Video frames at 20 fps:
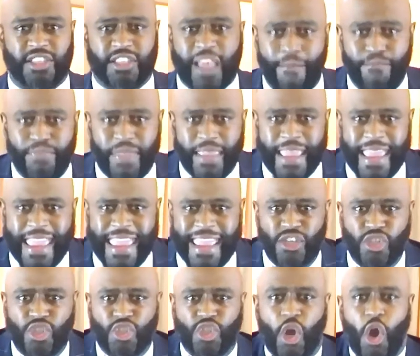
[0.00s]
but it's
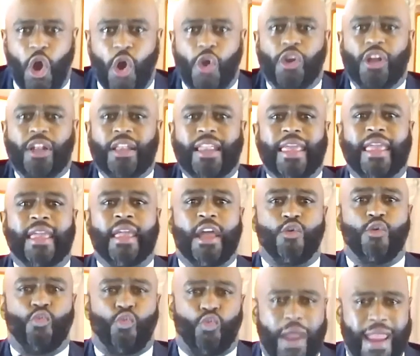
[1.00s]
something
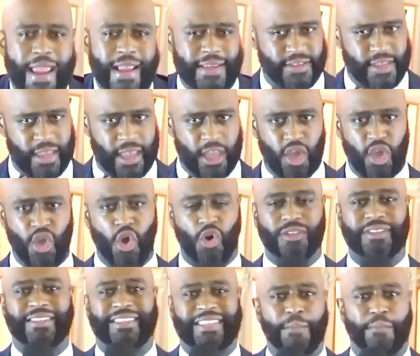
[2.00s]
internally
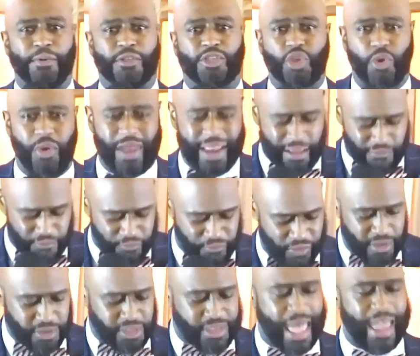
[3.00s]
raising your temperature
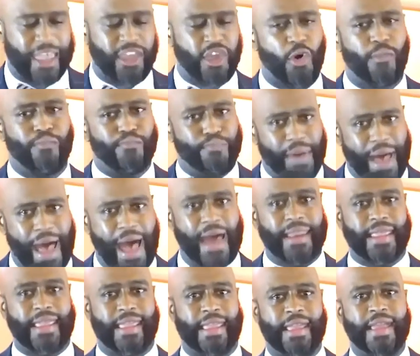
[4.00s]
and it feels like your
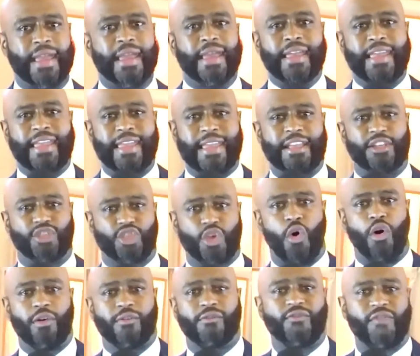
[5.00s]
body
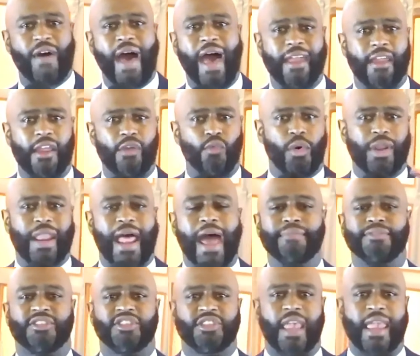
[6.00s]
is on fire.
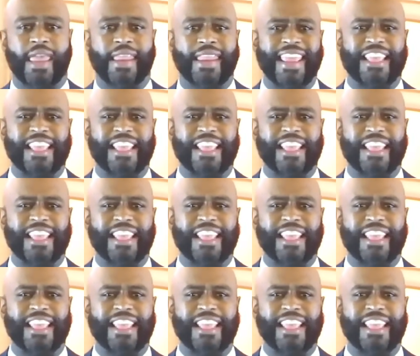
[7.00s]
And what I'm